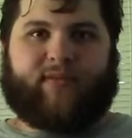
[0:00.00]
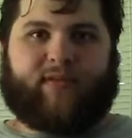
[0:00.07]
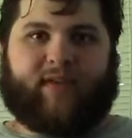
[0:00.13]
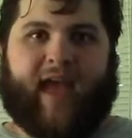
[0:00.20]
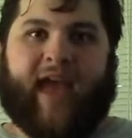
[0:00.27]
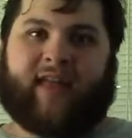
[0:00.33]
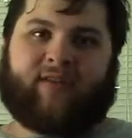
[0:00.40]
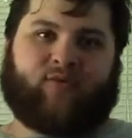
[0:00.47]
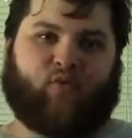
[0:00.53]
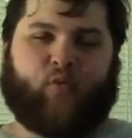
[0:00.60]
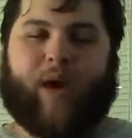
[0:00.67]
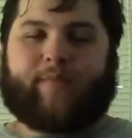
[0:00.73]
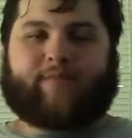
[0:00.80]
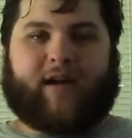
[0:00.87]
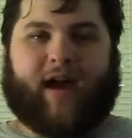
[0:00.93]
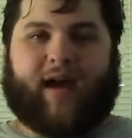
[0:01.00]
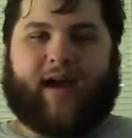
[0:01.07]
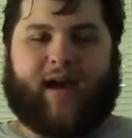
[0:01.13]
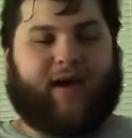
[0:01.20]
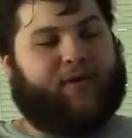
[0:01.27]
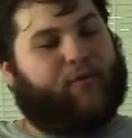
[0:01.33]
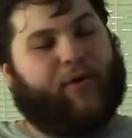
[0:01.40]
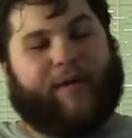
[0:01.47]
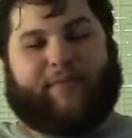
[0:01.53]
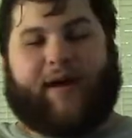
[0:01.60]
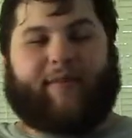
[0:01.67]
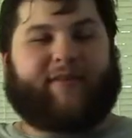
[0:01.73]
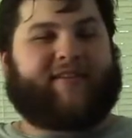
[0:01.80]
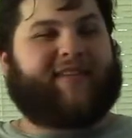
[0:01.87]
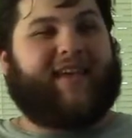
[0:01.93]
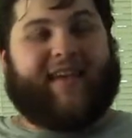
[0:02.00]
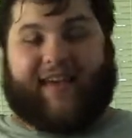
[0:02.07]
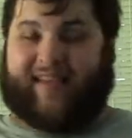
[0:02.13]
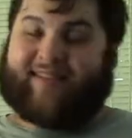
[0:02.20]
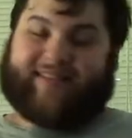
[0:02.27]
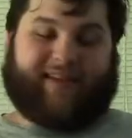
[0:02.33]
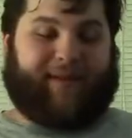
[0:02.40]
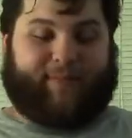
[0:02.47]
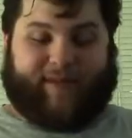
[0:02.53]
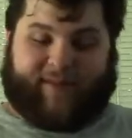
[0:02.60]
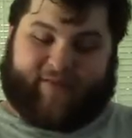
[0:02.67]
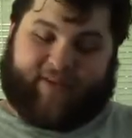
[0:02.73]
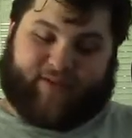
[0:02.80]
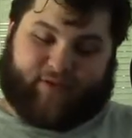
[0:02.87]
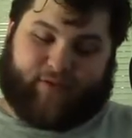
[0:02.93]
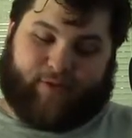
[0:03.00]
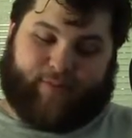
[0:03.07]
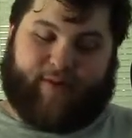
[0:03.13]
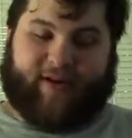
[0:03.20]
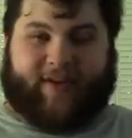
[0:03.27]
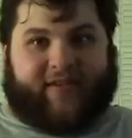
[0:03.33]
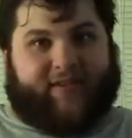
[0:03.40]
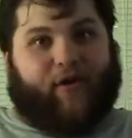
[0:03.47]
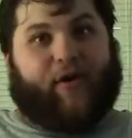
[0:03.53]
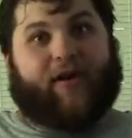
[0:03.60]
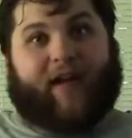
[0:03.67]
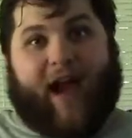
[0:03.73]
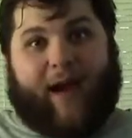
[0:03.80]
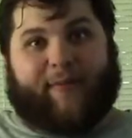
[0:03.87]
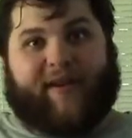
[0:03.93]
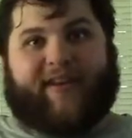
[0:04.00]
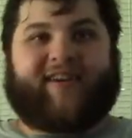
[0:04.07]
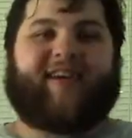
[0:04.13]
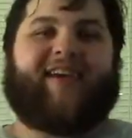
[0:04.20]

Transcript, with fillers: and web uh, web comics, it's gonna be a physical book, so a comic